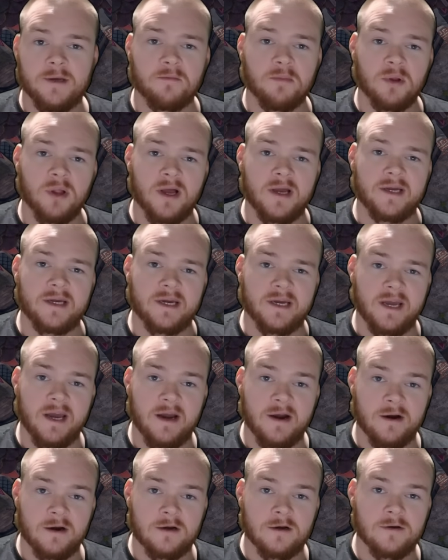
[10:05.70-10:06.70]
playing a
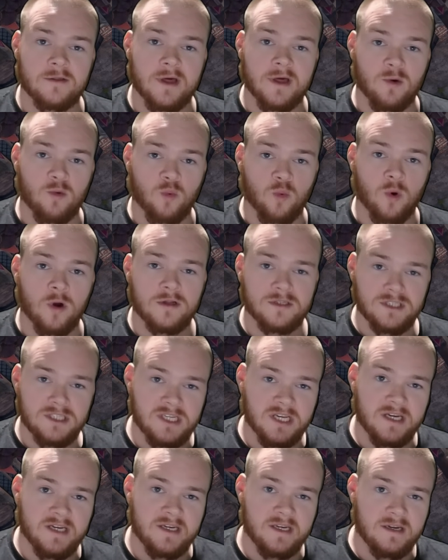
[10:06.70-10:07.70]
character that
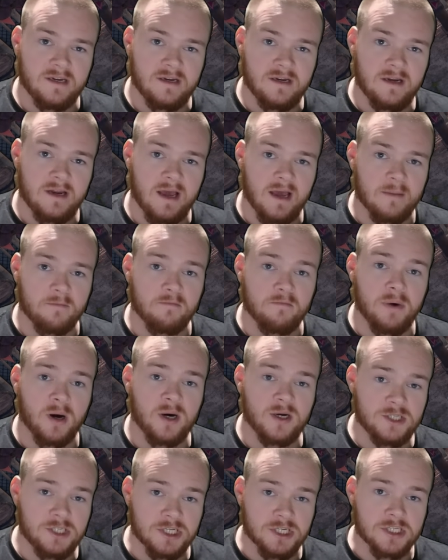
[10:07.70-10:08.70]
runs in and
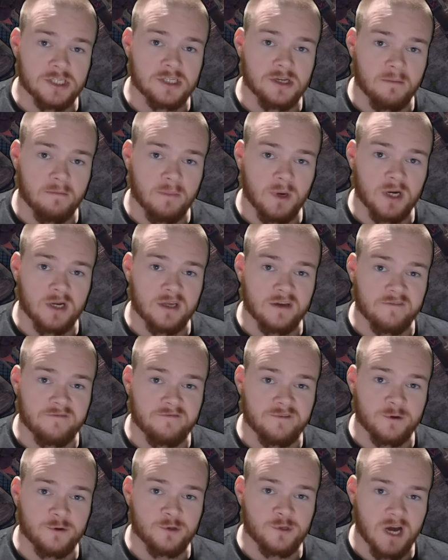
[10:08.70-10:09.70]
punches somebody a
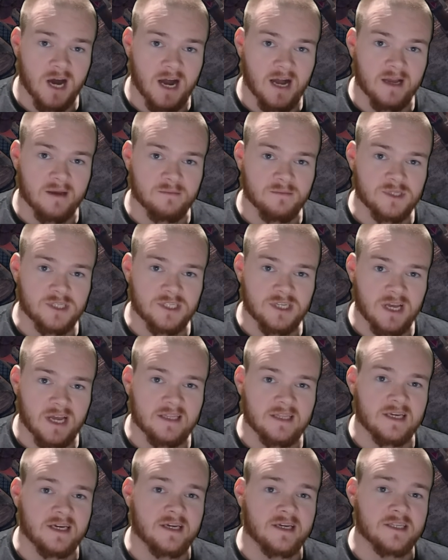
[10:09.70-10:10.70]
few times
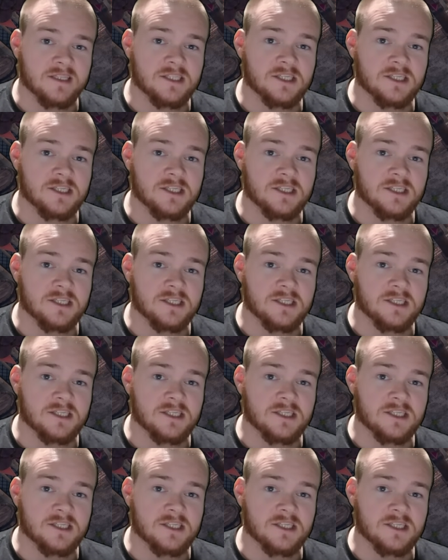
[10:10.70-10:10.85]
and then gets